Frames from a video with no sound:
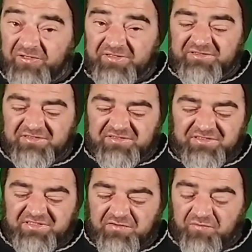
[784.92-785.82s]
build it and
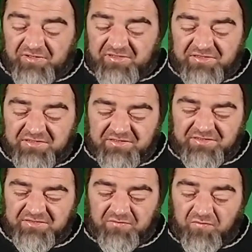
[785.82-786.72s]
see what this
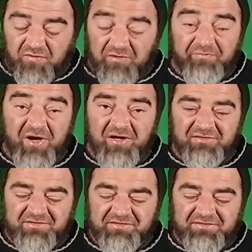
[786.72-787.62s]
is all
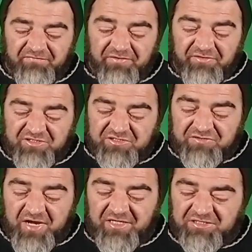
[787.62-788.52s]
about. Very
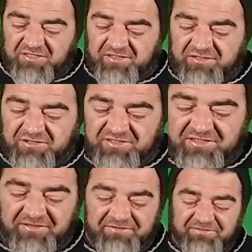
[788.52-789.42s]
strange and
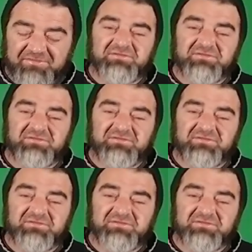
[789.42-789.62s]
interesting.